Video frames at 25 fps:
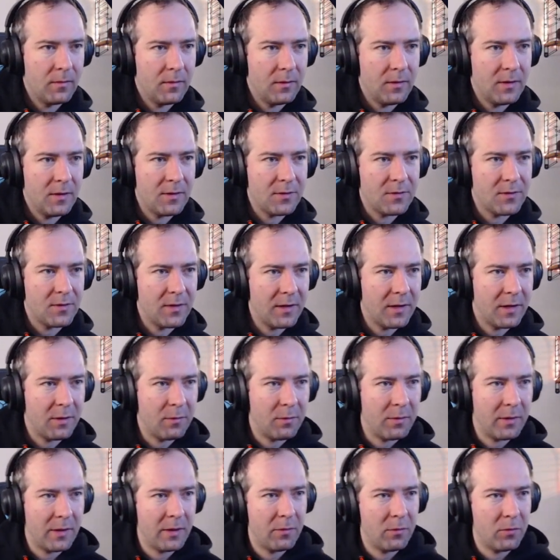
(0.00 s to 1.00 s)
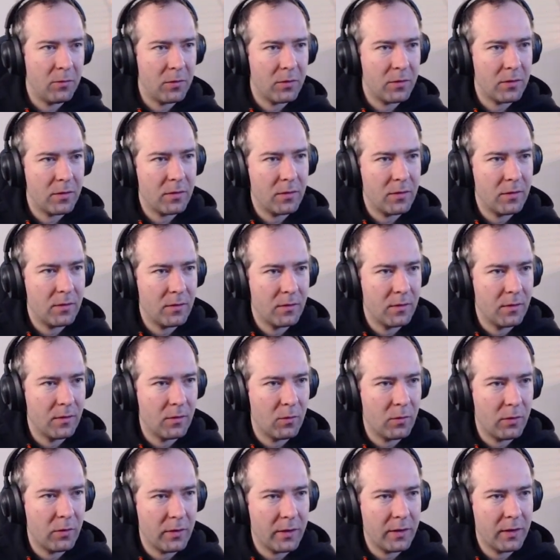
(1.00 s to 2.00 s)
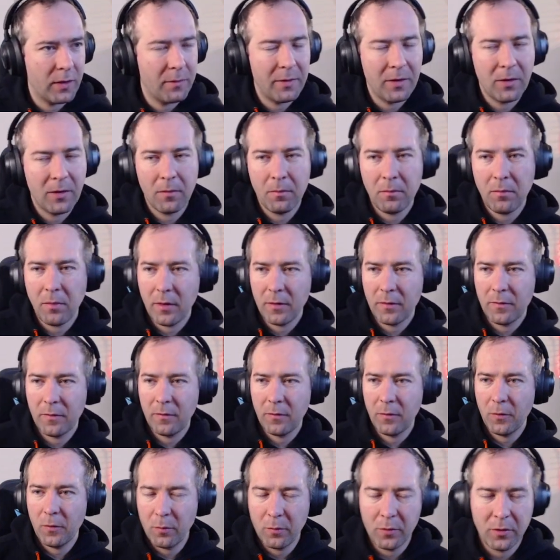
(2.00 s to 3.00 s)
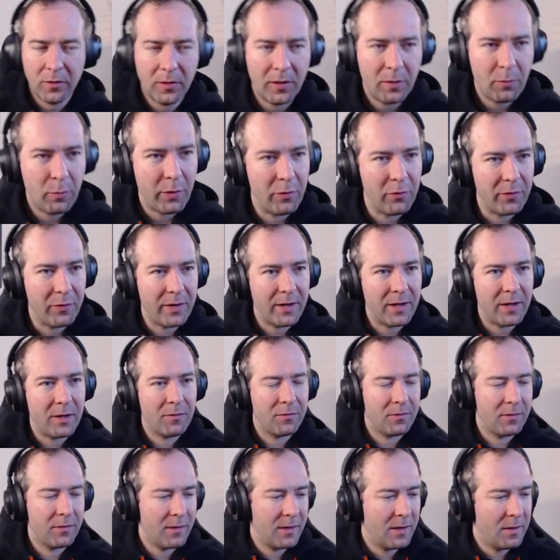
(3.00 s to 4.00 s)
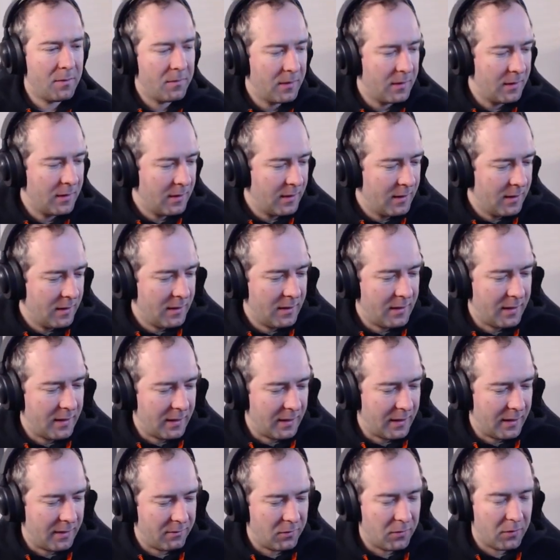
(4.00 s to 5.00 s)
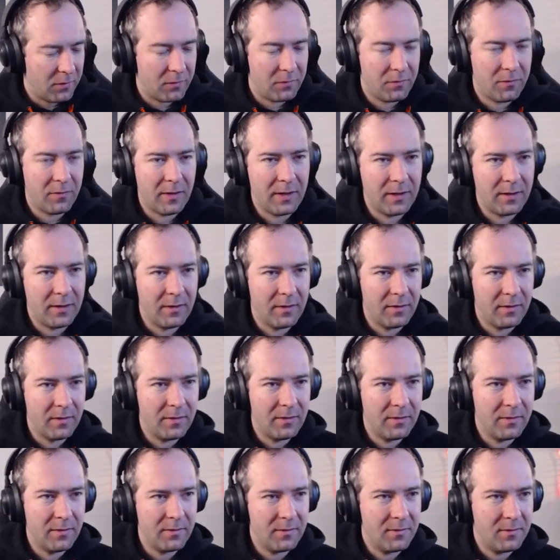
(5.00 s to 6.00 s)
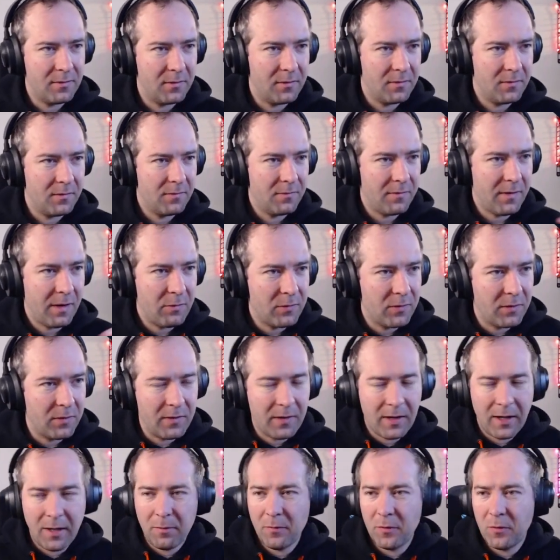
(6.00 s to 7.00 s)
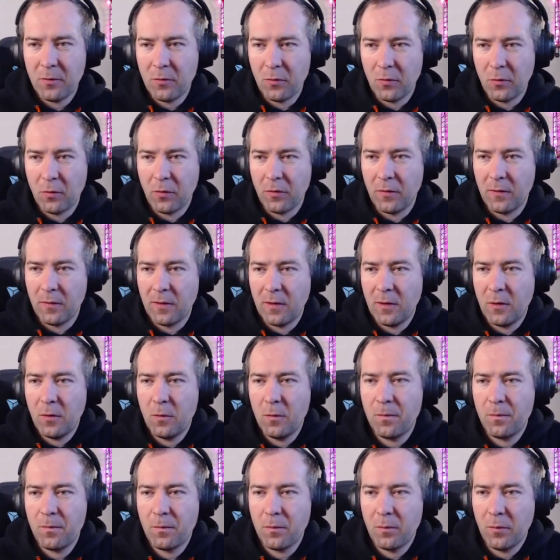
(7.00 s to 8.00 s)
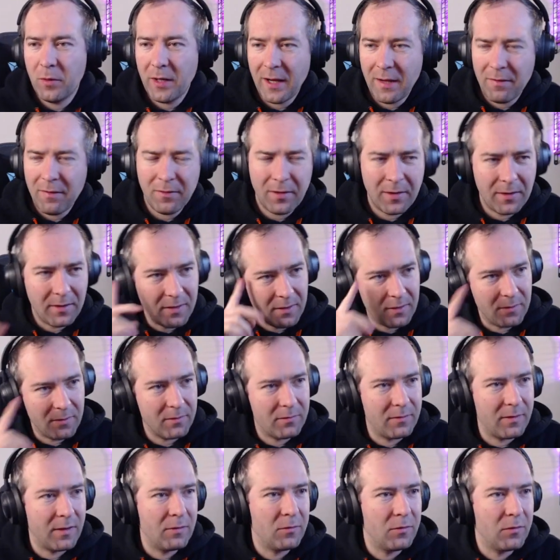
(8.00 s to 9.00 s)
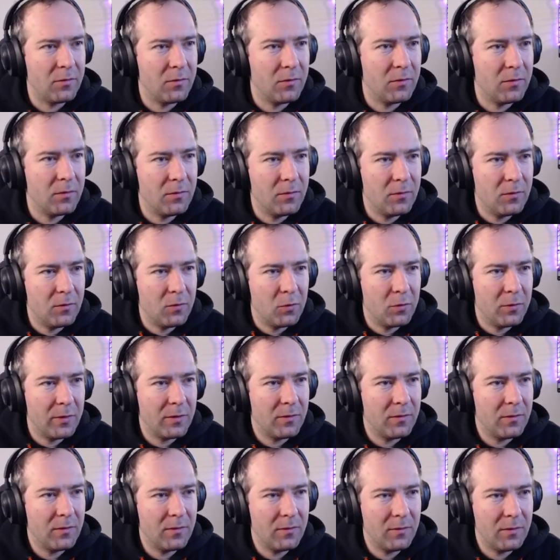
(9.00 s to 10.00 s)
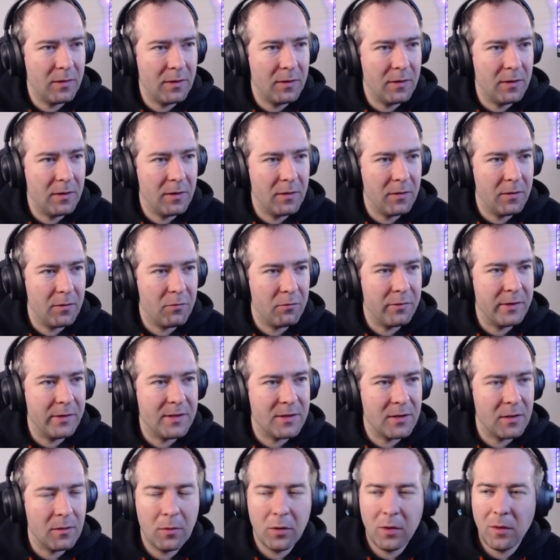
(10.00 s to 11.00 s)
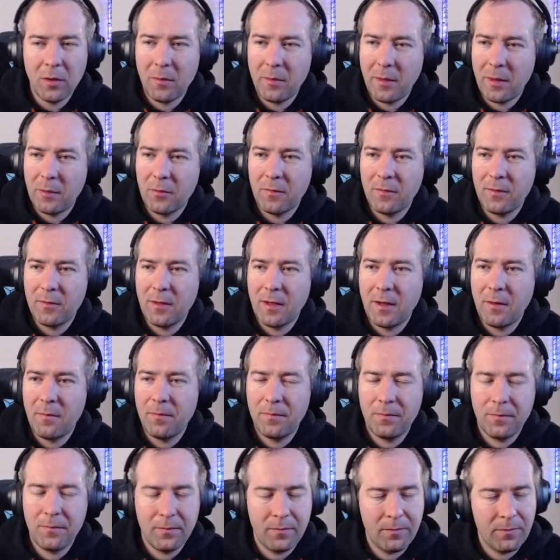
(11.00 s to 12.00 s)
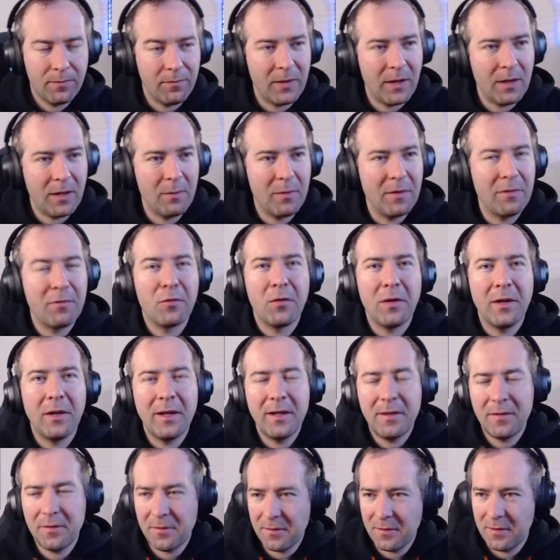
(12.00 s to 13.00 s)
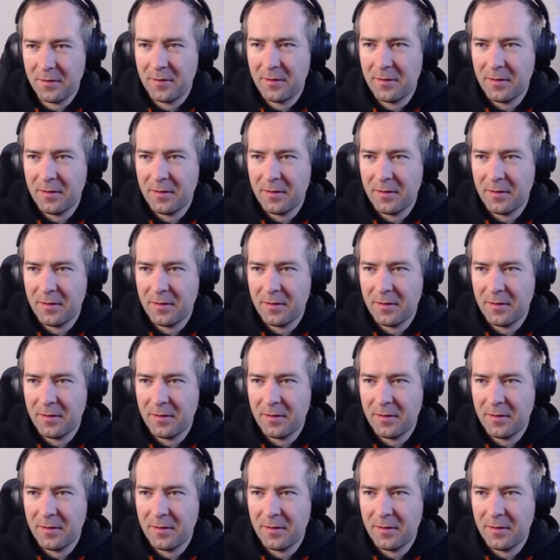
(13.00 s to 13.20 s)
Yesterday we were working a bit on part 2, but then we ran out of time and I have not found the time to continue, but I have an idea of how to do it in a reasonable amount of time. That'll be for later.